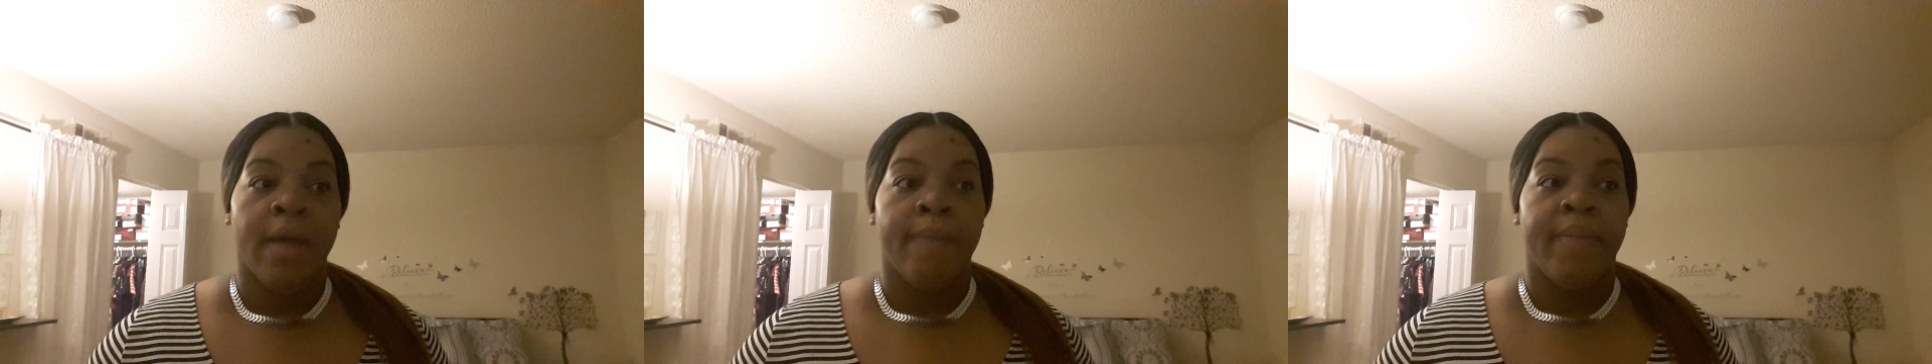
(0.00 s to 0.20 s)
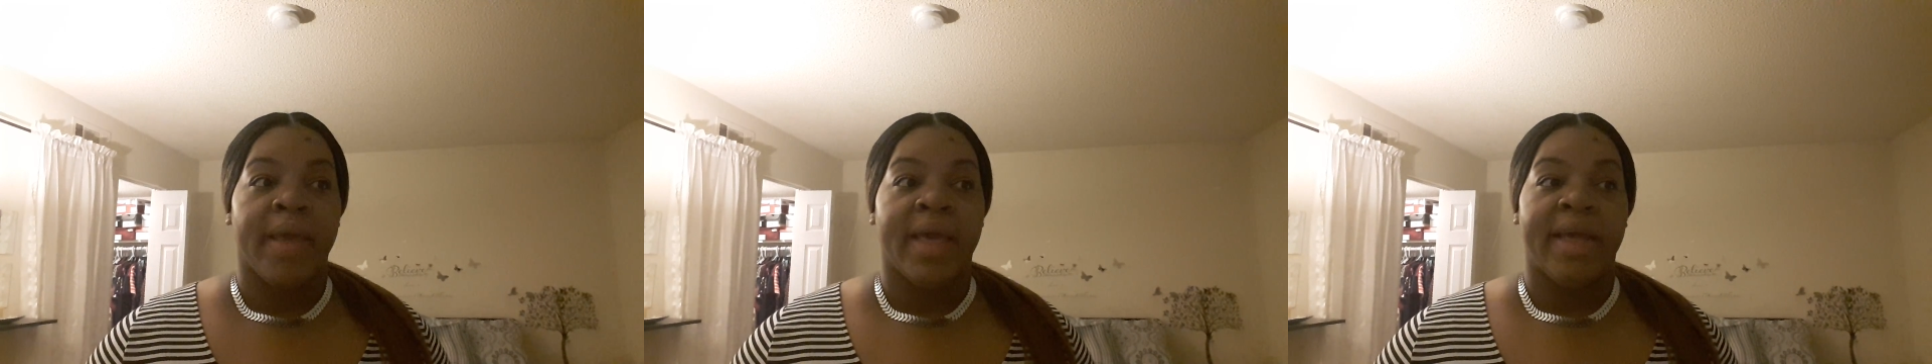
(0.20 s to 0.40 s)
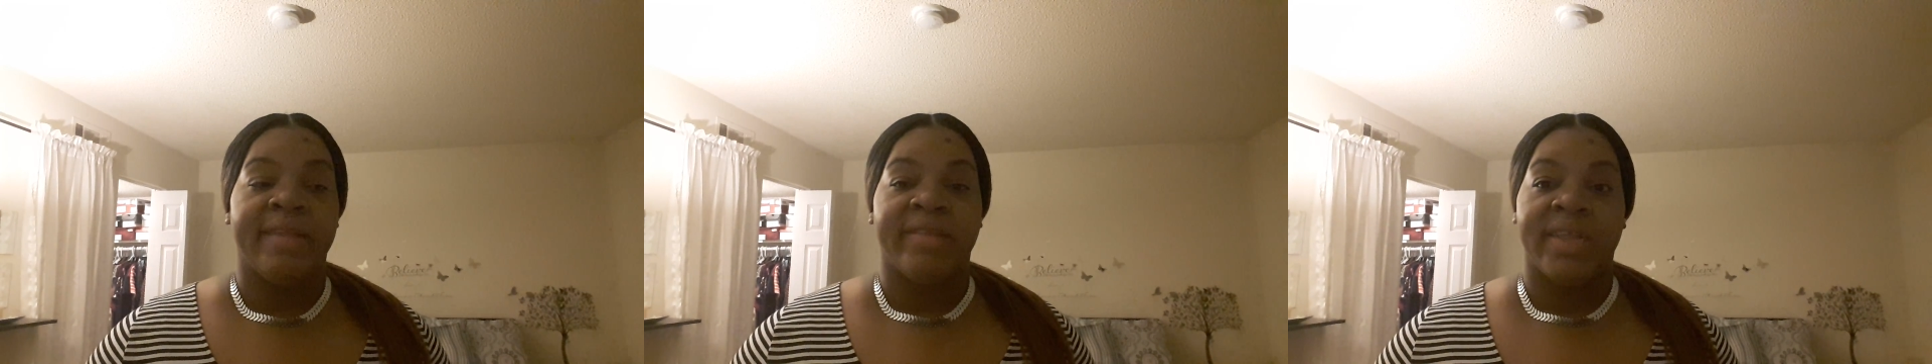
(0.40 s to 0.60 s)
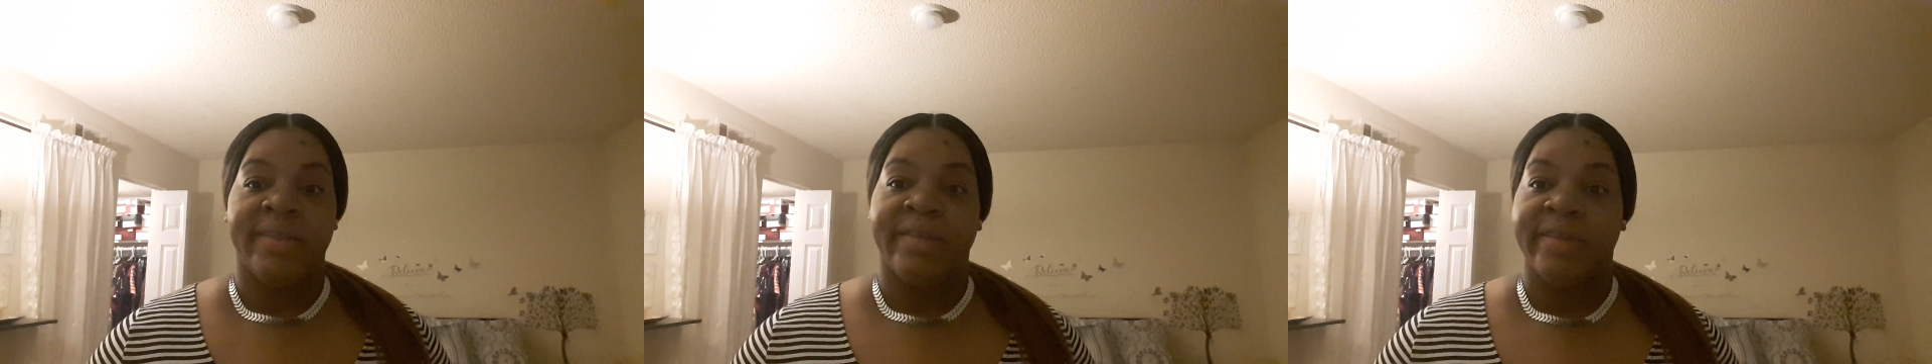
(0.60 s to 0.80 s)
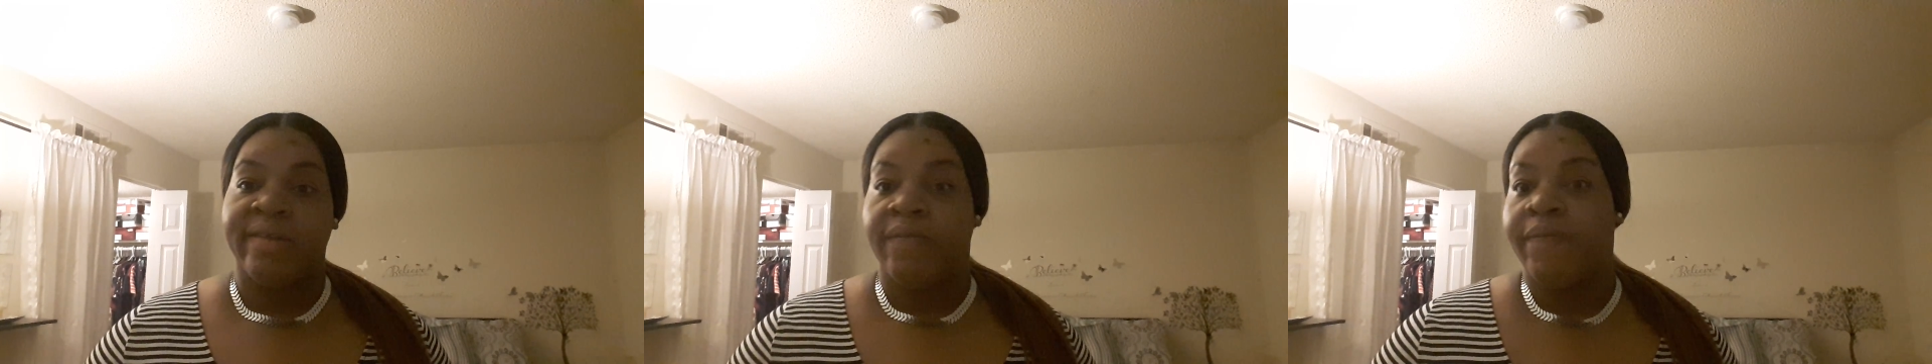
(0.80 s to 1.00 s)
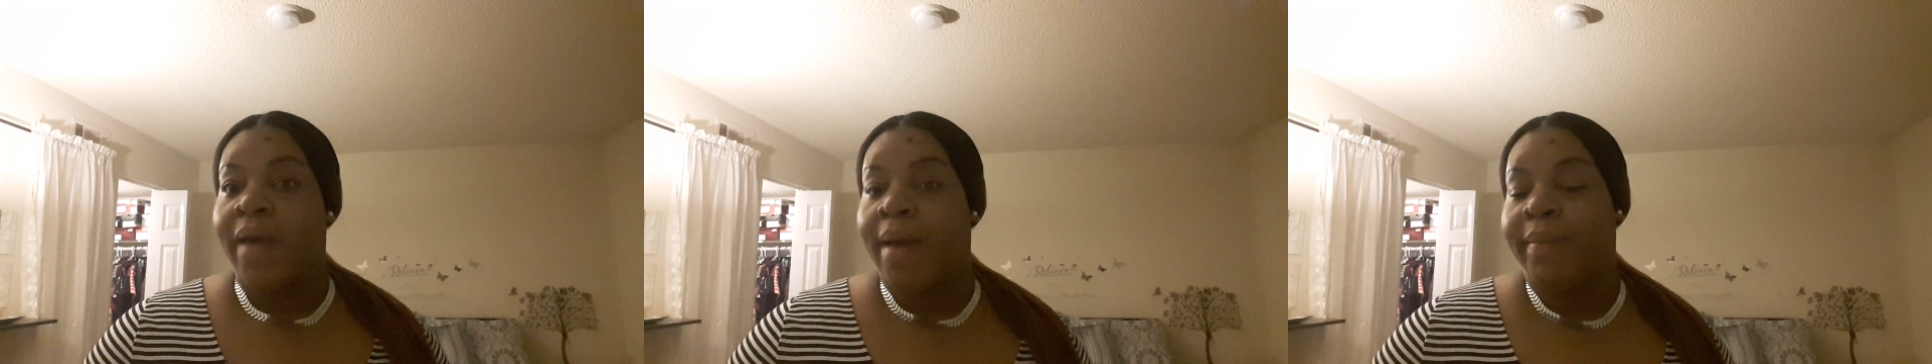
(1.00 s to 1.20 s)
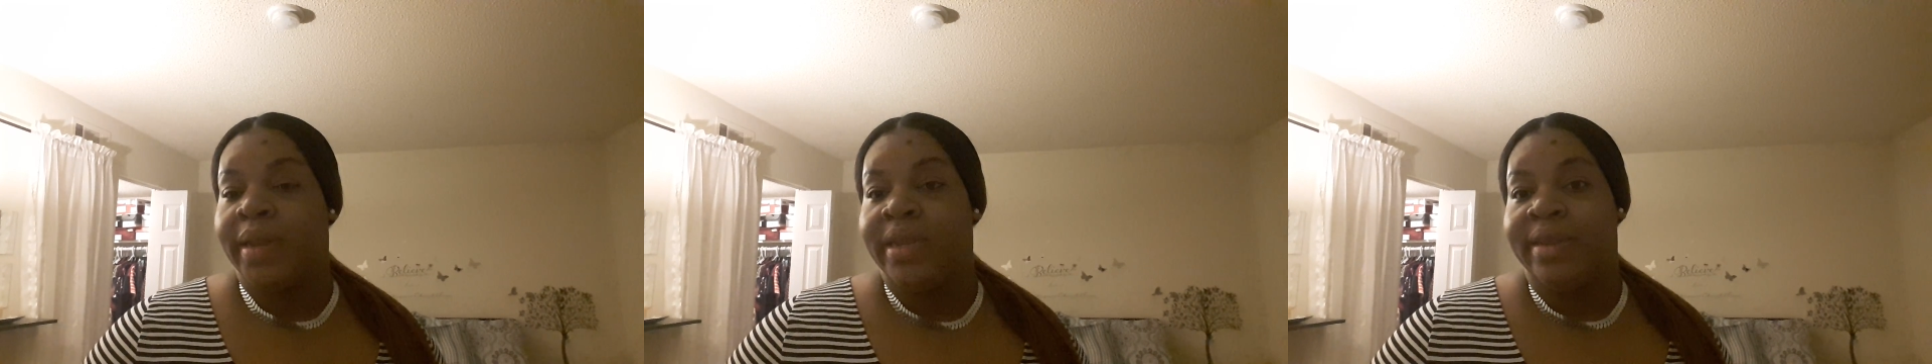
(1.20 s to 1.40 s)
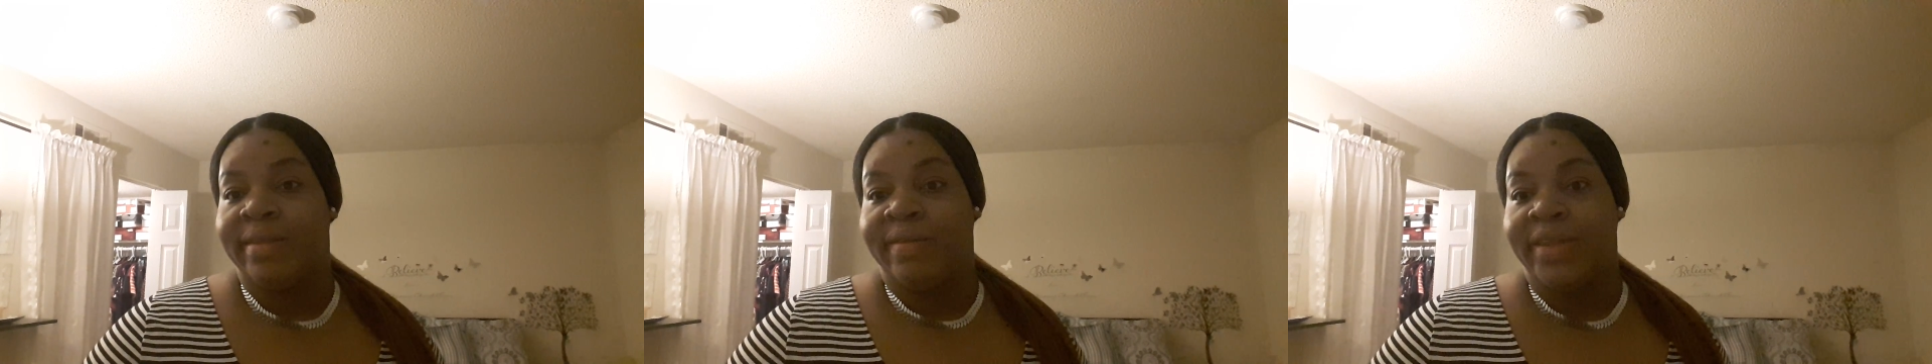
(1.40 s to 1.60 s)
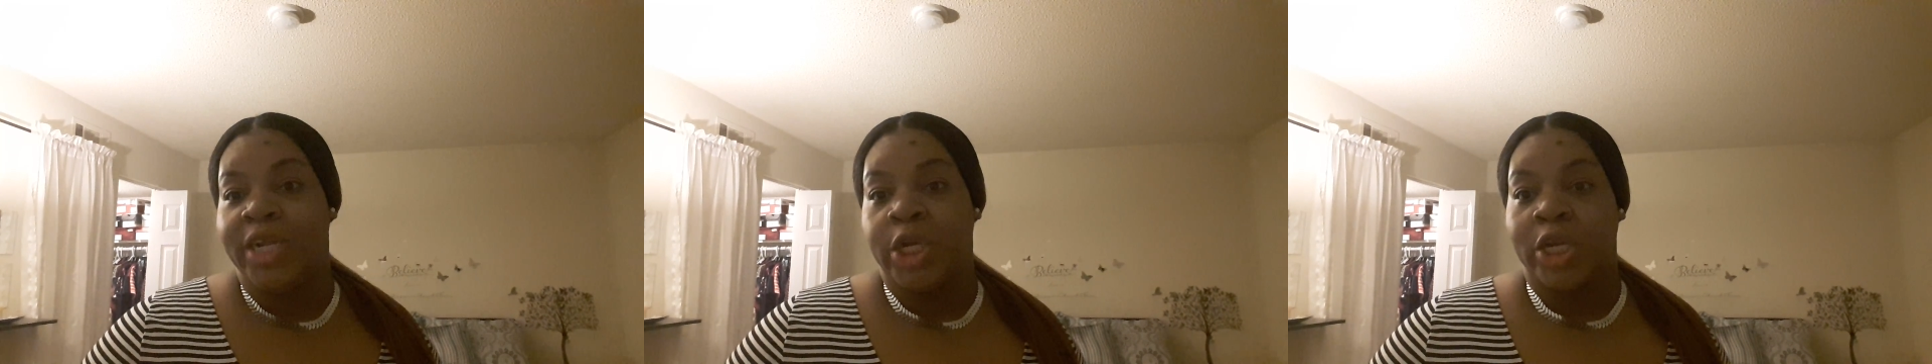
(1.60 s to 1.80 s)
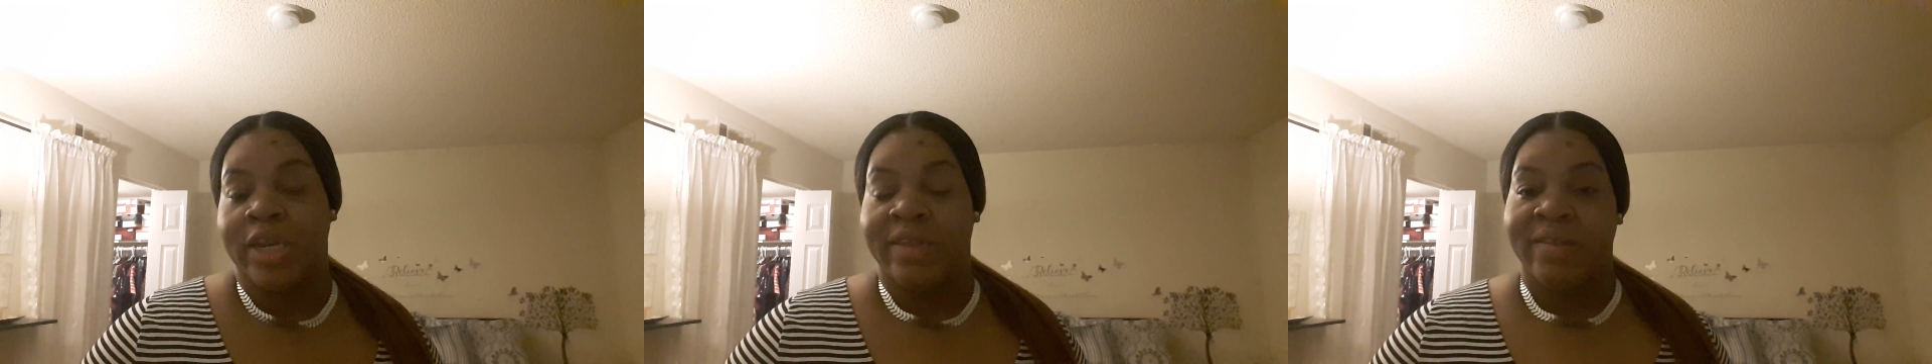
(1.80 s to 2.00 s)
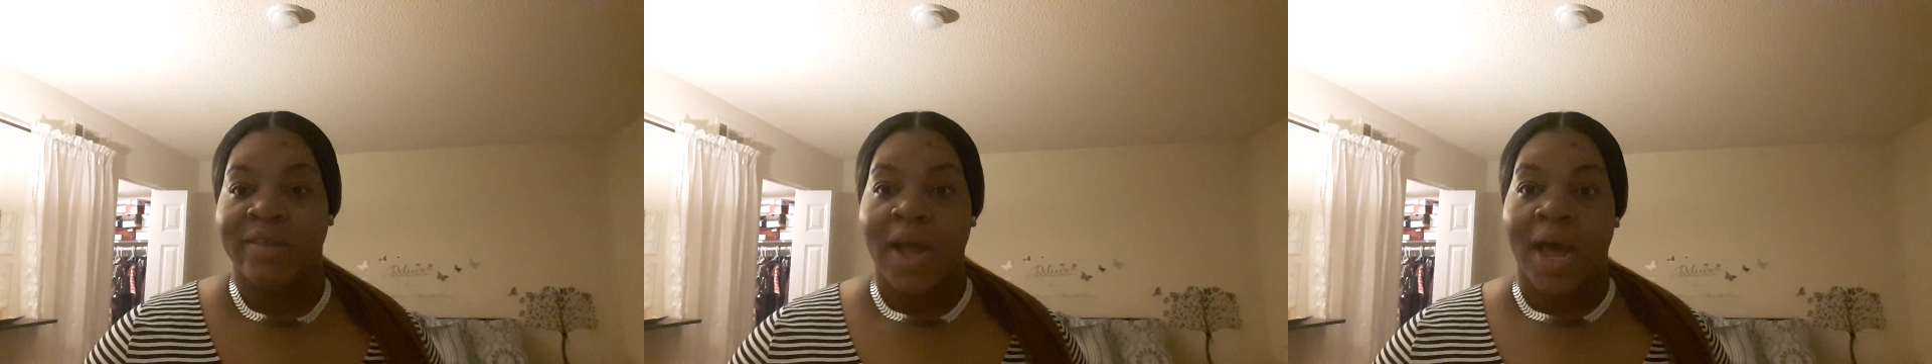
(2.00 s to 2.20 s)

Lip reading: because this is a family decision. It's